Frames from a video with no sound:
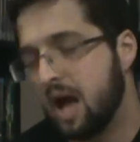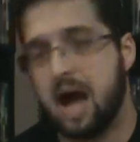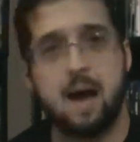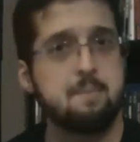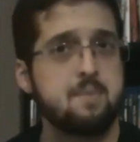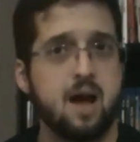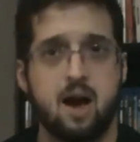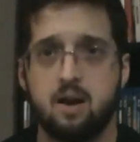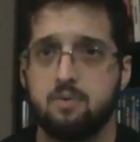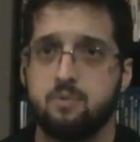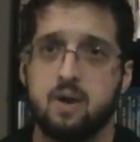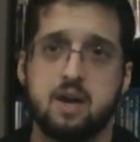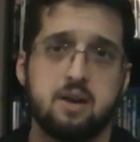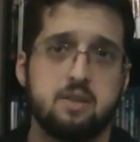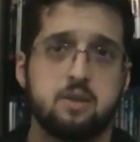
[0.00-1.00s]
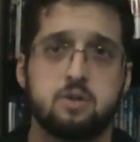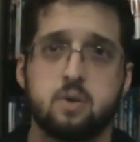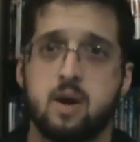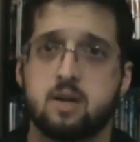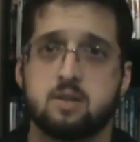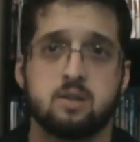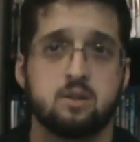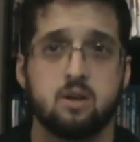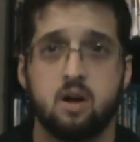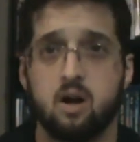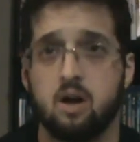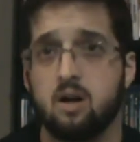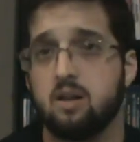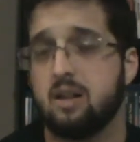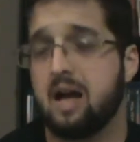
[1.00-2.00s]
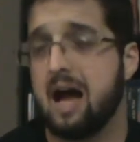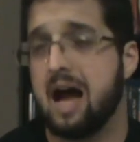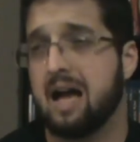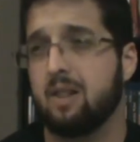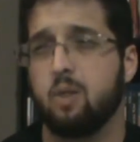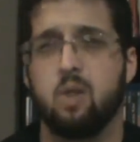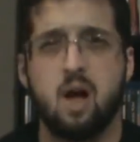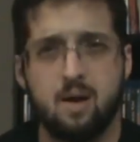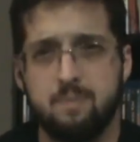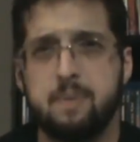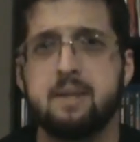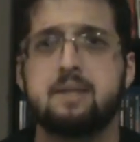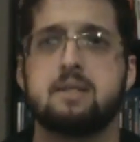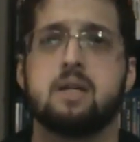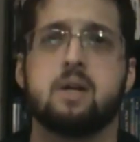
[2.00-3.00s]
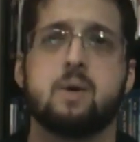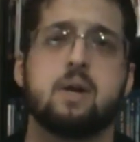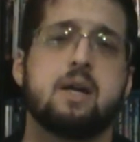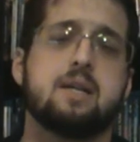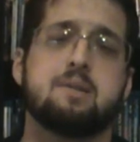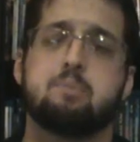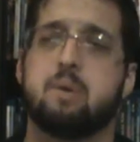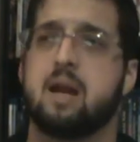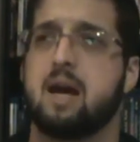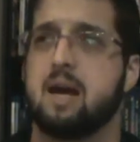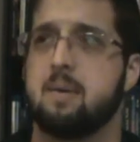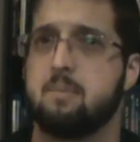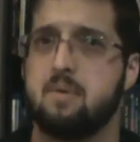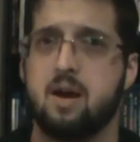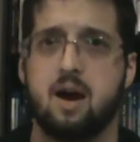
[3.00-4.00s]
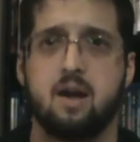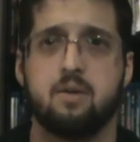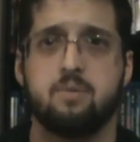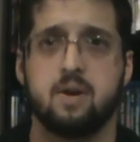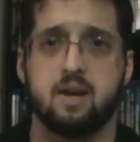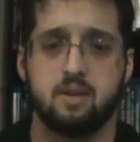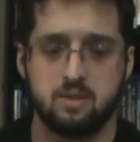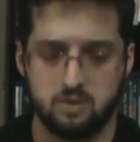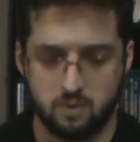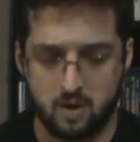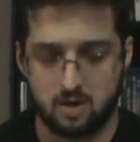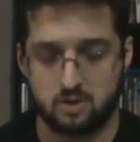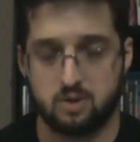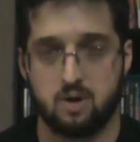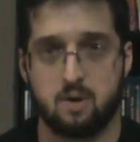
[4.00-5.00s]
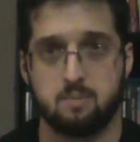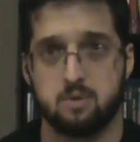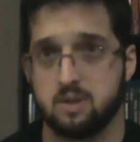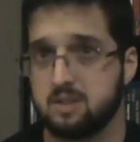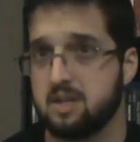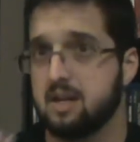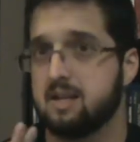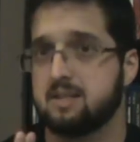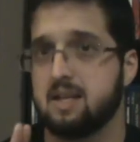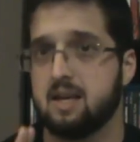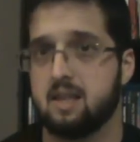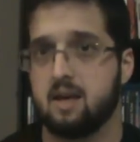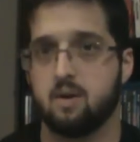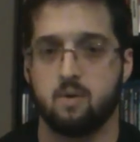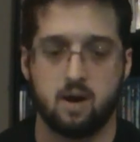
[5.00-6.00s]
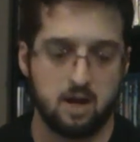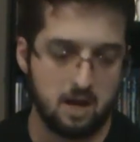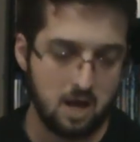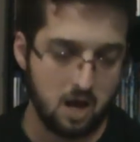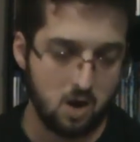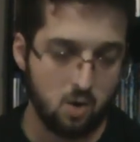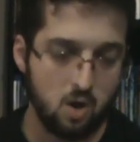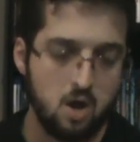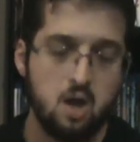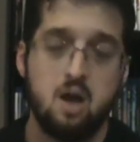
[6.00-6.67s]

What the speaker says: I'm not a fan of the director at all. I love the series, but I am not a fan of the director. I'm just going to say that right now.